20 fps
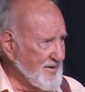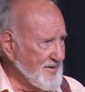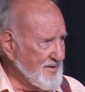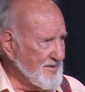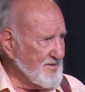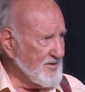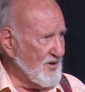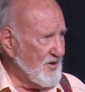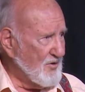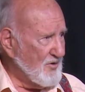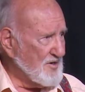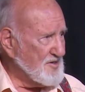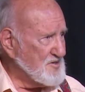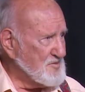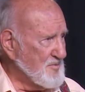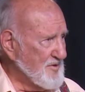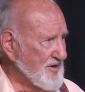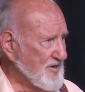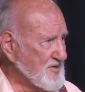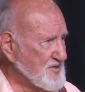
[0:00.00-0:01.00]
the Holy
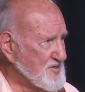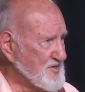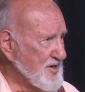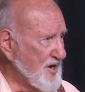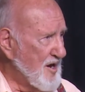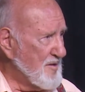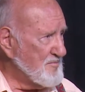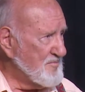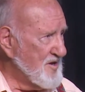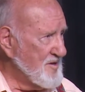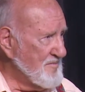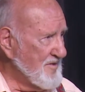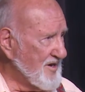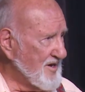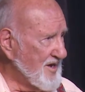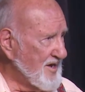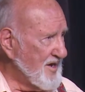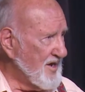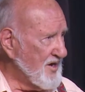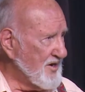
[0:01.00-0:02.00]
Spirit stopped him, and
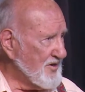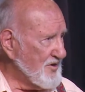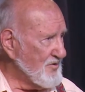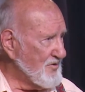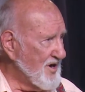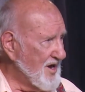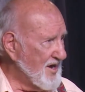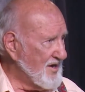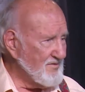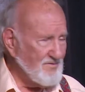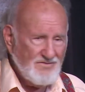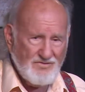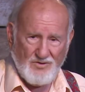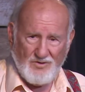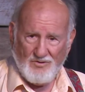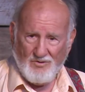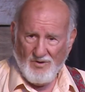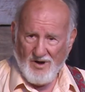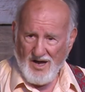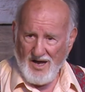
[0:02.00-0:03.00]
he hung around for
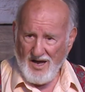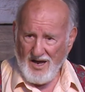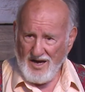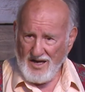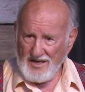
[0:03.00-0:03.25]
a while, I